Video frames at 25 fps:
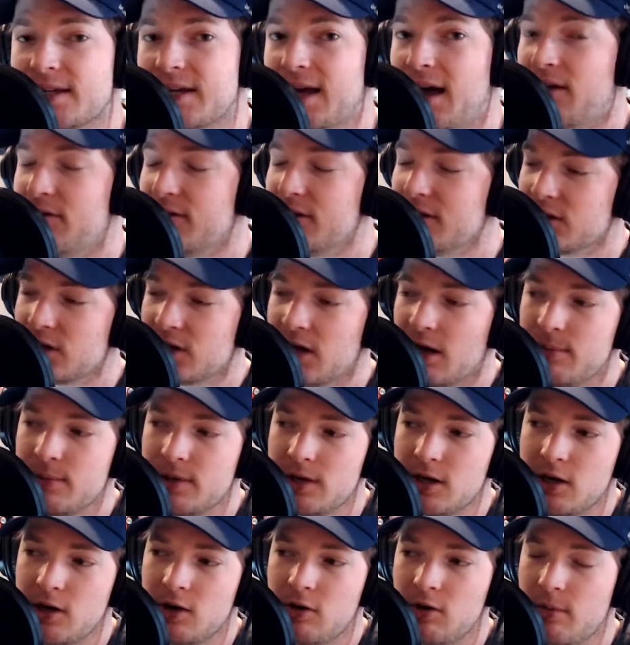Now, this
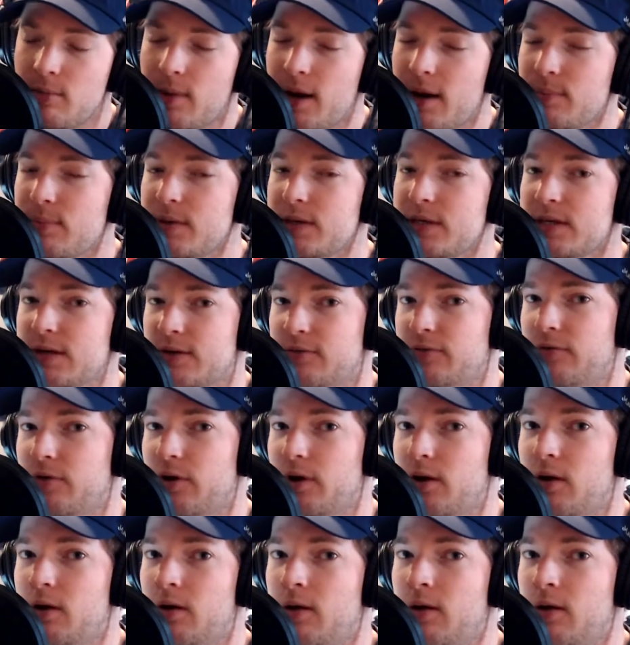coming year, it might be different.